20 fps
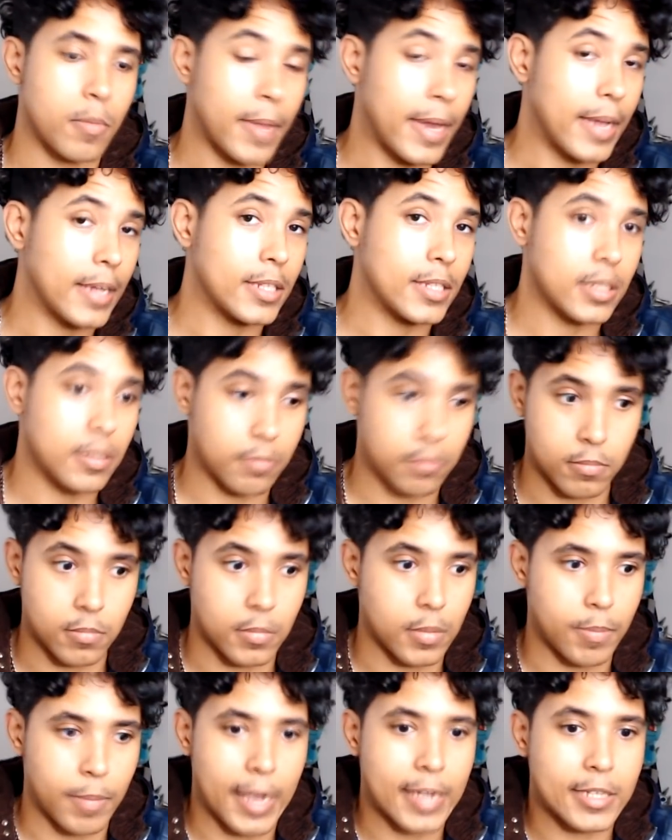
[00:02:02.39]
is what makes
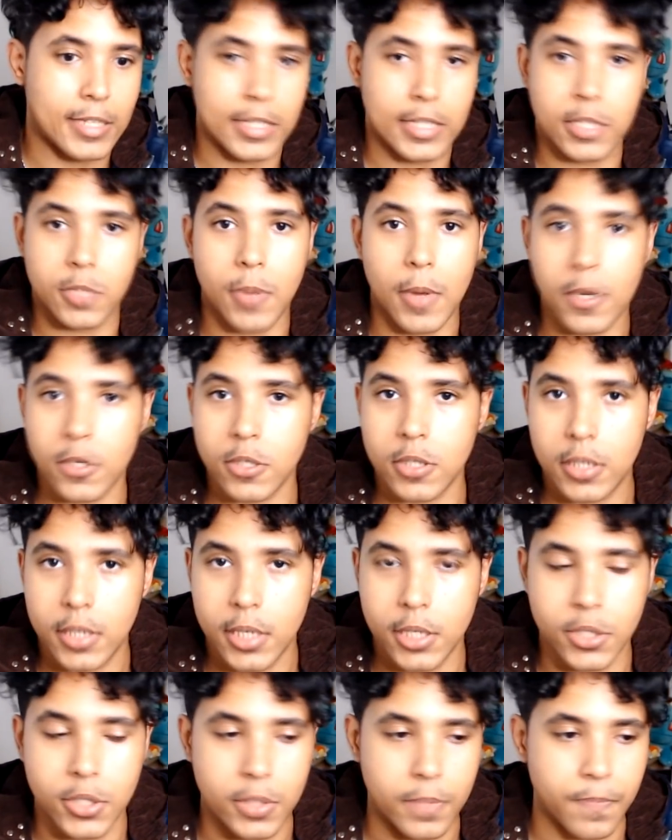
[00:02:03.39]
it a Special
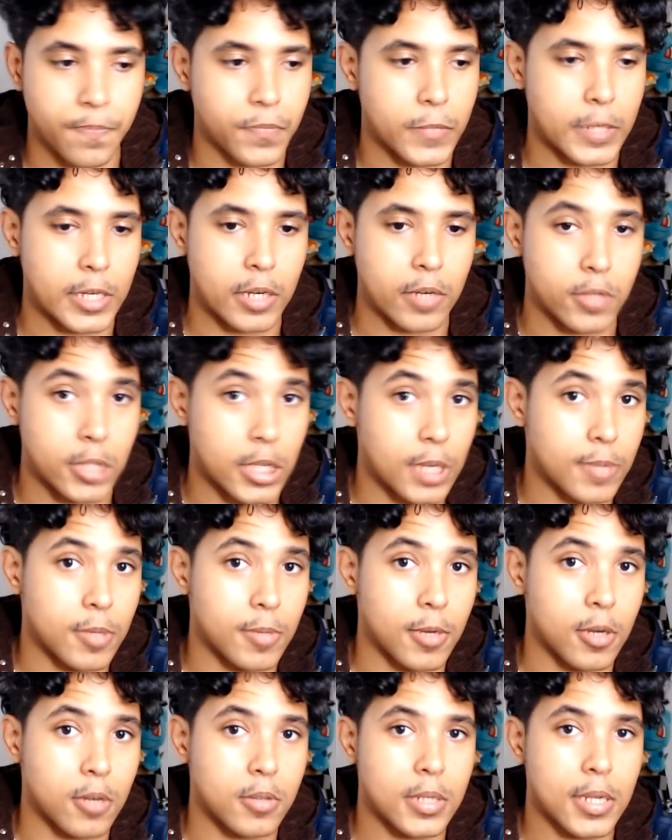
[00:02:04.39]
Edition. You know,
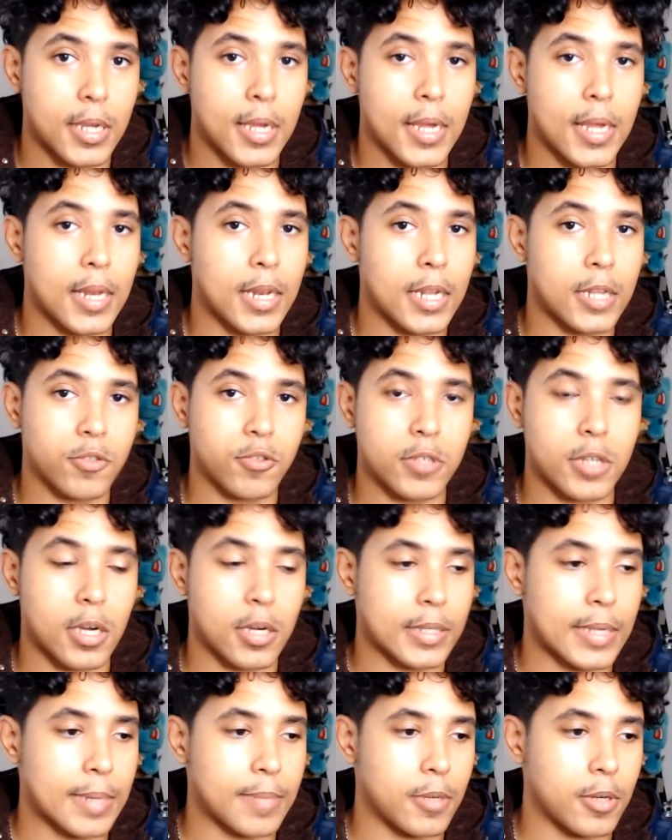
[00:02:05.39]
Turbo Mode, Legendary
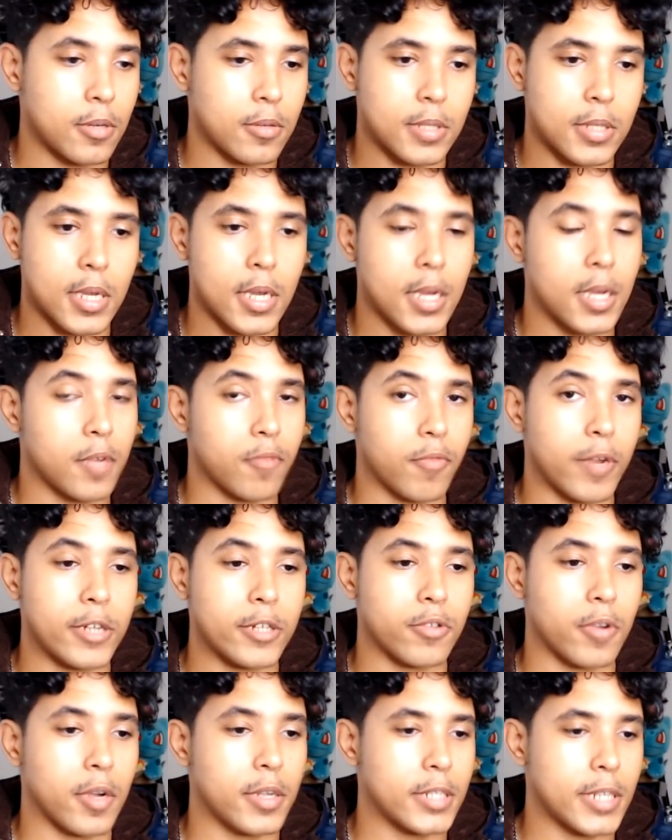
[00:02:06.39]
Dark Knight Mode,
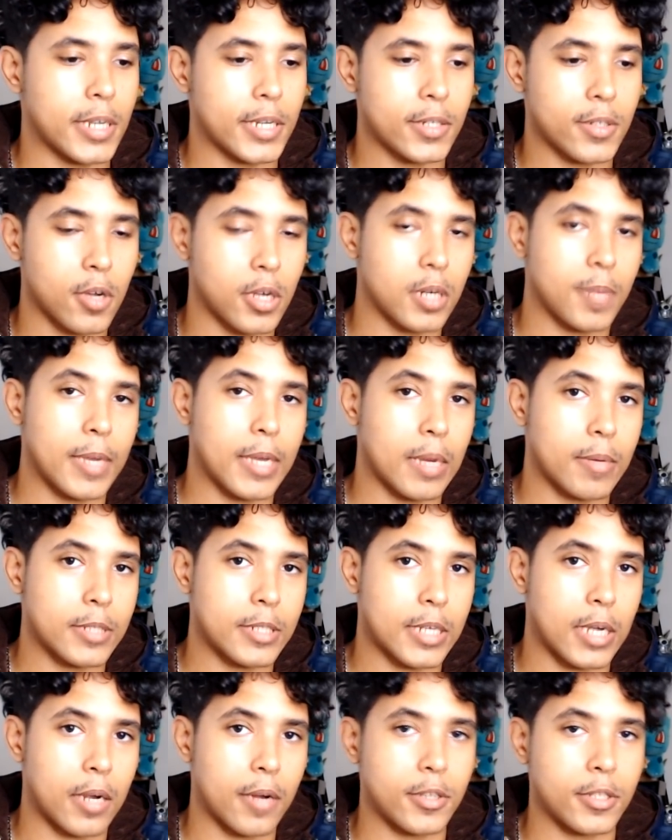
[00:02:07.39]
Ray Tracing, not going to be
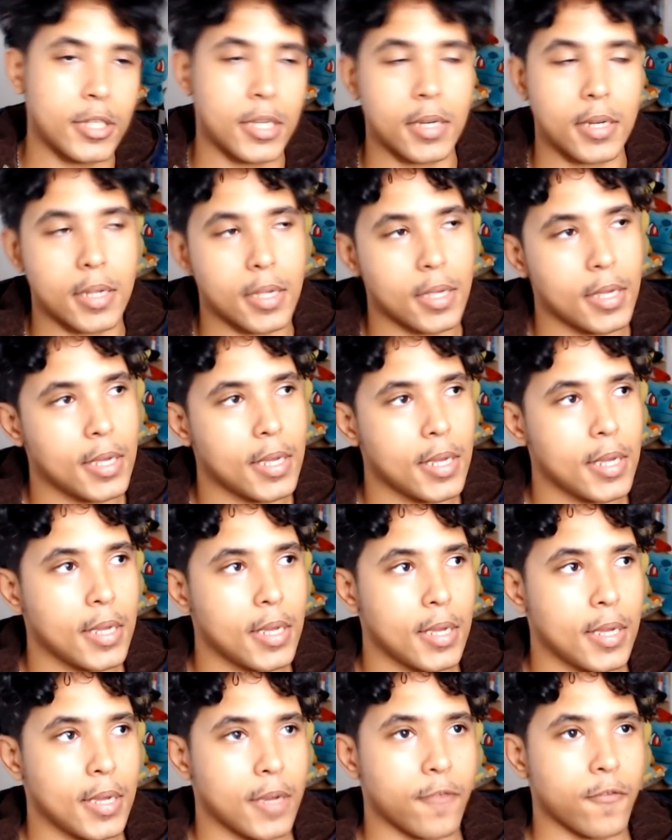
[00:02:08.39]
coming to current-gen.
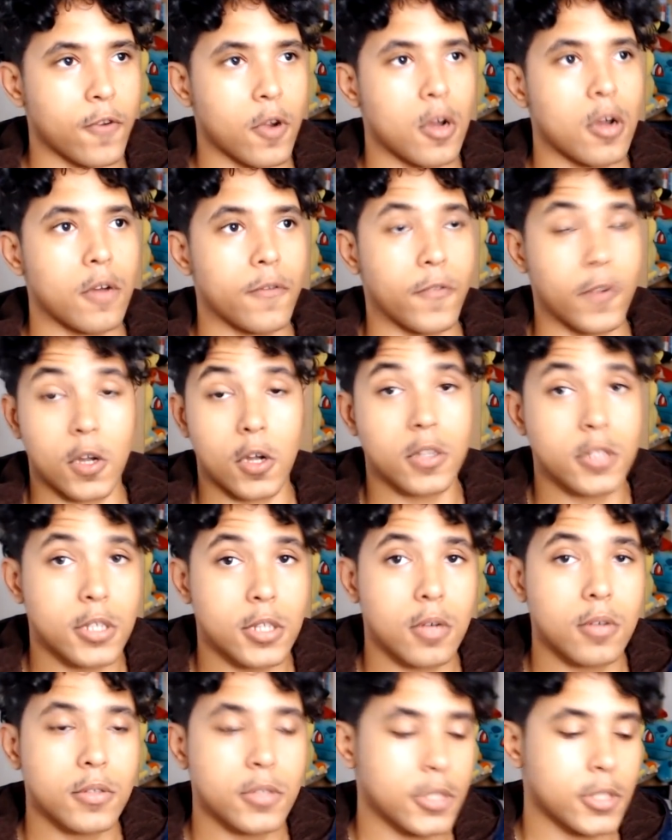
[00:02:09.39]
For
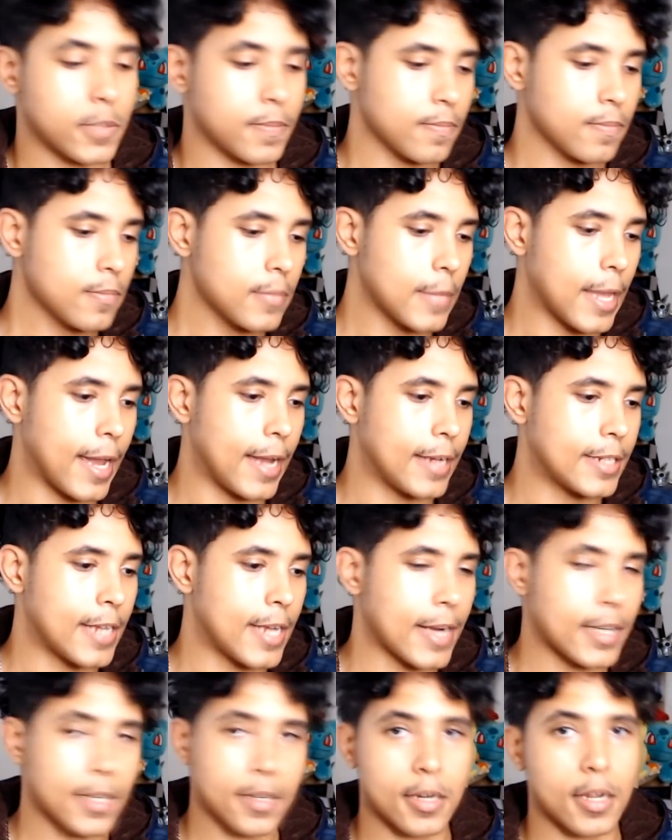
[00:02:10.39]
consoles, a
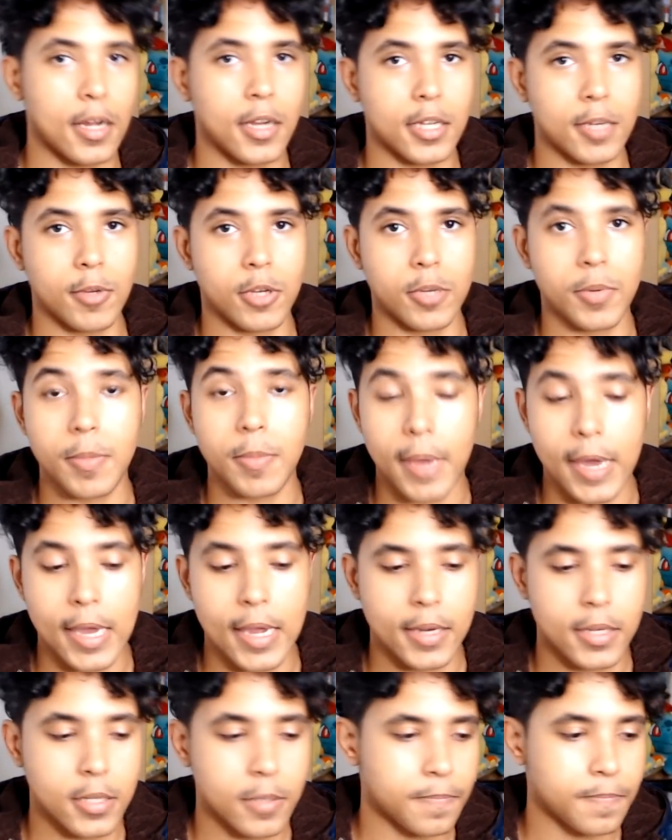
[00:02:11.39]
technical argument can be
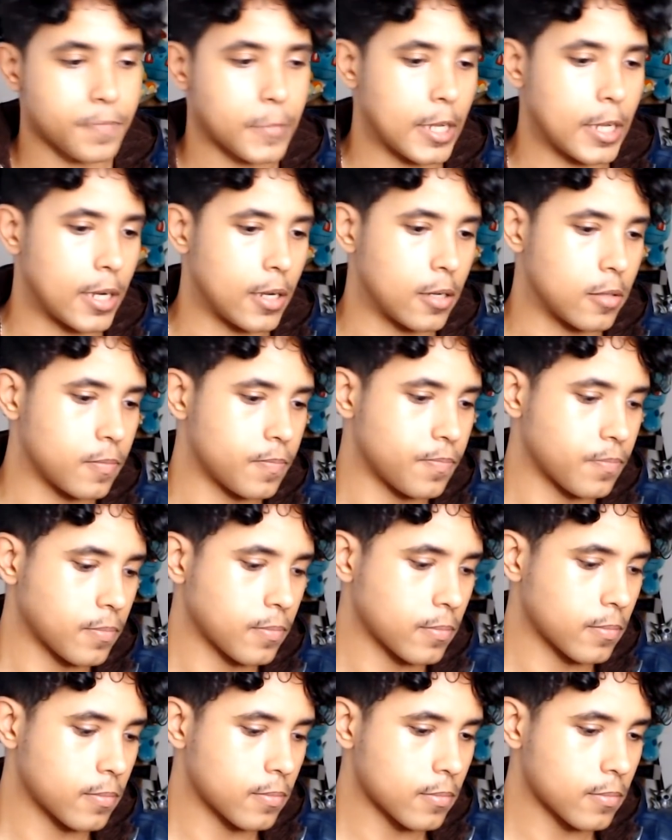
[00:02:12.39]
made, you know,